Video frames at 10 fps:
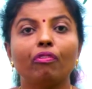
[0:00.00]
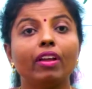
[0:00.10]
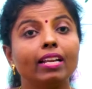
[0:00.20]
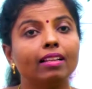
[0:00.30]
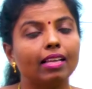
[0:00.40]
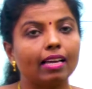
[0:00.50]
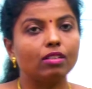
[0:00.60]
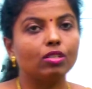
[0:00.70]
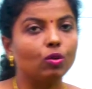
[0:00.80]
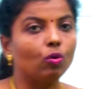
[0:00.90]
when there
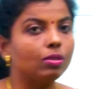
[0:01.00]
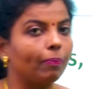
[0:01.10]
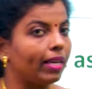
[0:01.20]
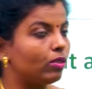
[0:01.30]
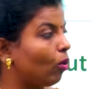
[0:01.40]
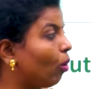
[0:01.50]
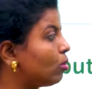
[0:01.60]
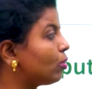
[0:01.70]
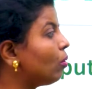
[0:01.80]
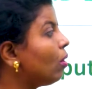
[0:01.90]
is no space
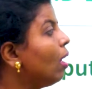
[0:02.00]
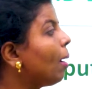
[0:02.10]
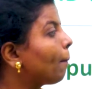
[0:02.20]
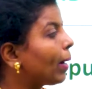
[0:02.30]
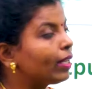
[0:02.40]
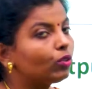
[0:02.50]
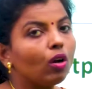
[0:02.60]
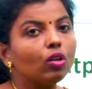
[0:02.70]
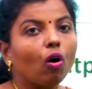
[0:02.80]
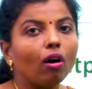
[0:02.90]
also,
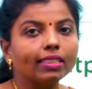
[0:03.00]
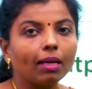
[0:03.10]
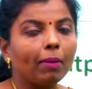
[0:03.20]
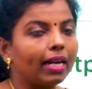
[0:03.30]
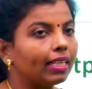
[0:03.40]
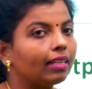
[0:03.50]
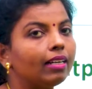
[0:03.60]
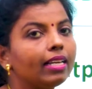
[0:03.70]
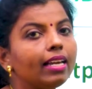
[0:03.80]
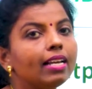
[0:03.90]
Python
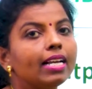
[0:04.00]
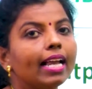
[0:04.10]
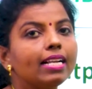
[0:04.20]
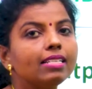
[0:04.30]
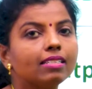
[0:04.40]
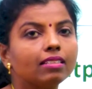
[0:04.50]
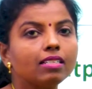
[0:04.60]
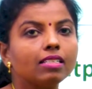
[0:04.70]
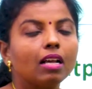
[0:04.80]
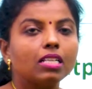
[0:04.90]
automatically
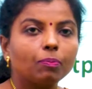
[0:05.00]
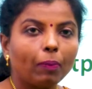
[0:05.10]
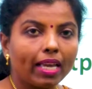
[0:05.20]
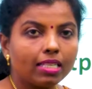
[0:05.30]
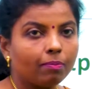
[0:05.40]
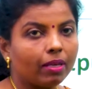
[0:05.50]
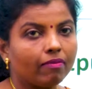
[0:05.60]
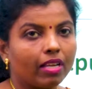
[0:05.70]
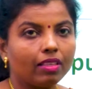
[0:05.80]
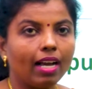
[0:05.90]
inserts space
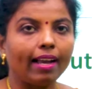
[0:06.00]
between the